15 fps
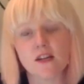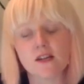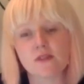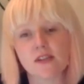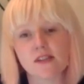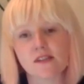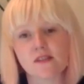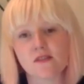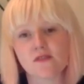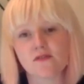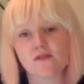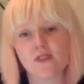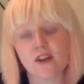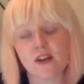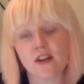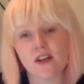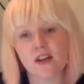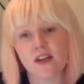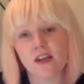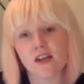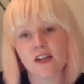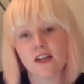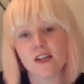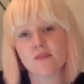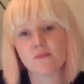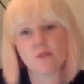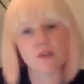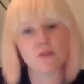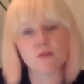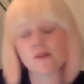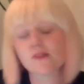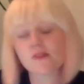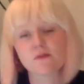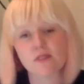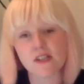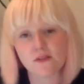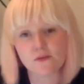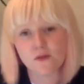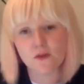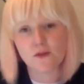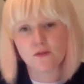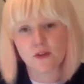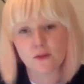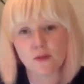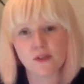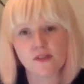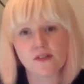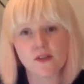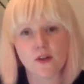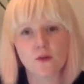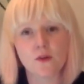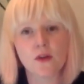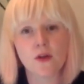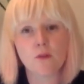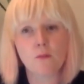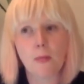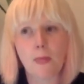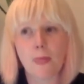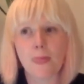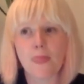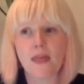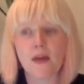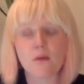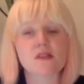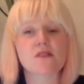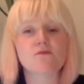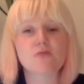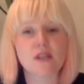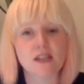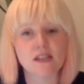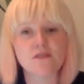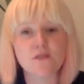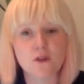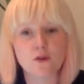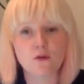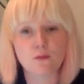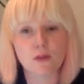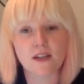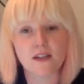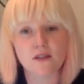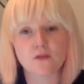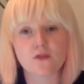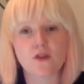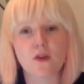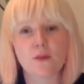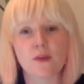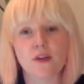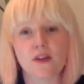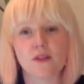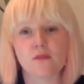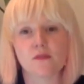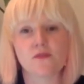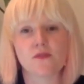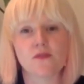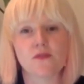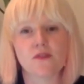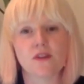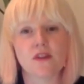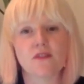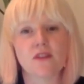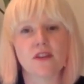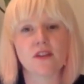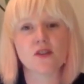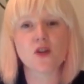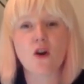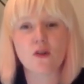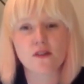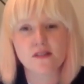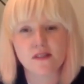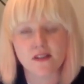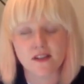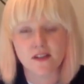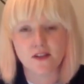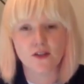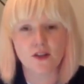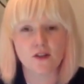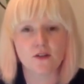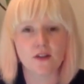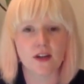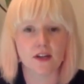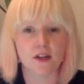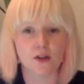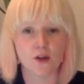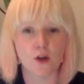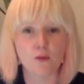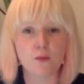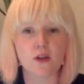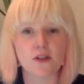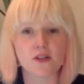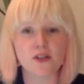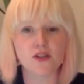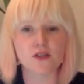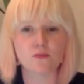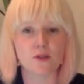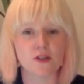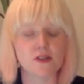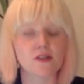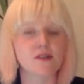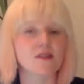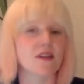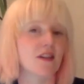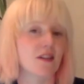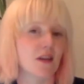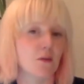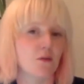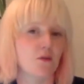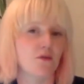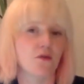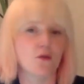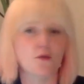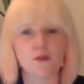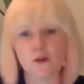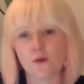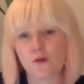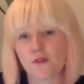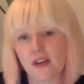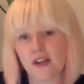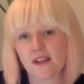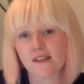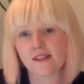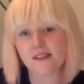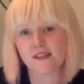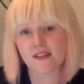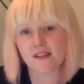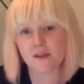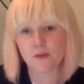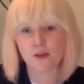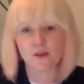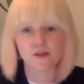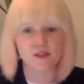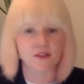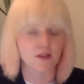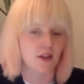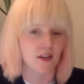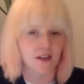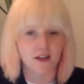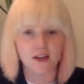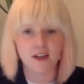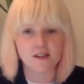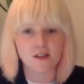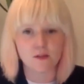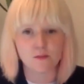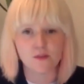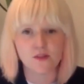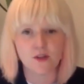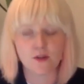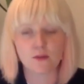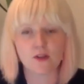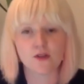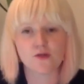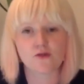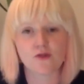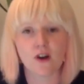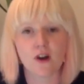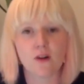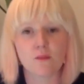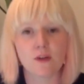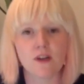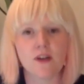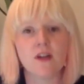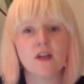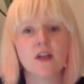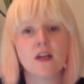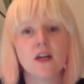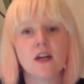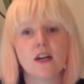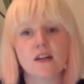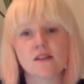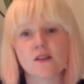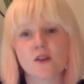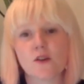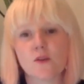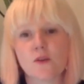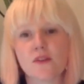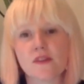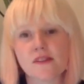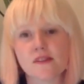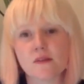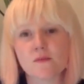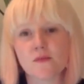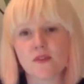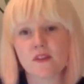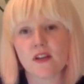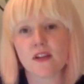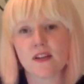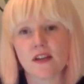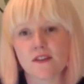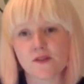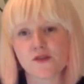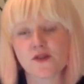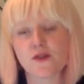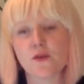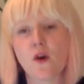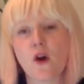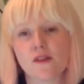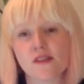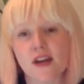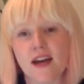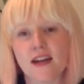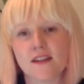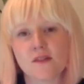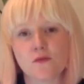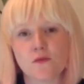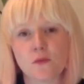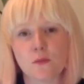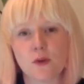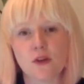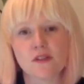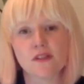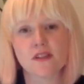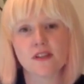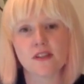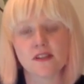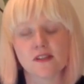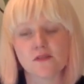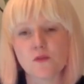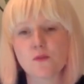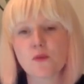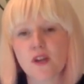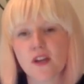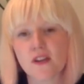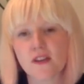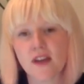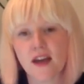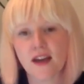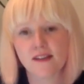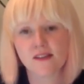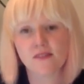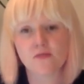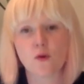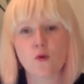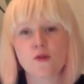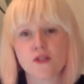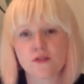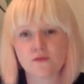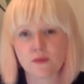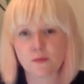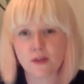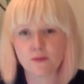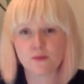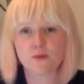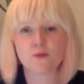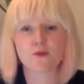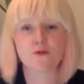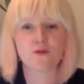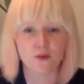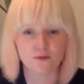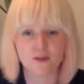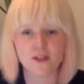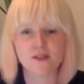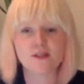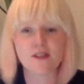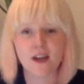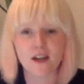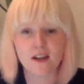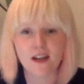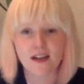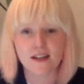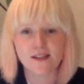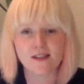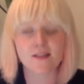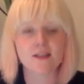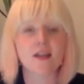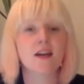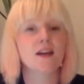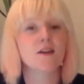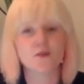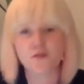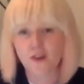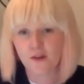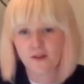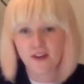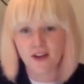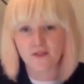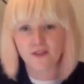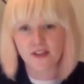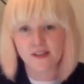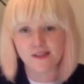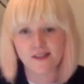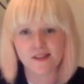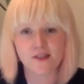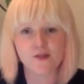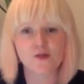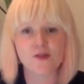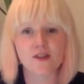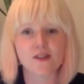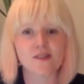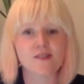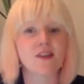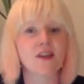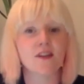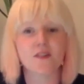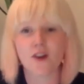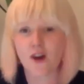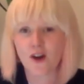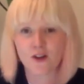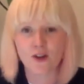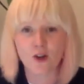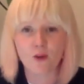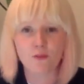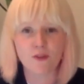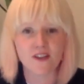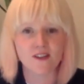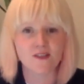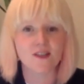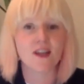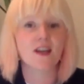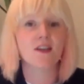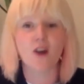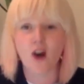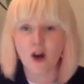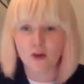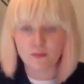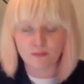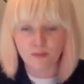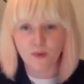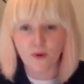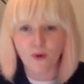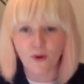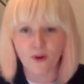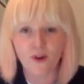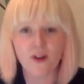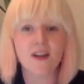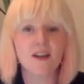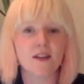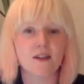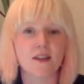in the rest of in most of the rest of Europe. And so that was a really difficult political topic. It was viewed kind of like toxic, you know, like no politician wanted to say they were for it or against it because it kicked up so much drama. And so when there's something like that that's too hot to handle for politics, if you put it in the hands of ordinary people that don't need to get elected, that don't have vested interests, that aren't lobbied, that aren't bought,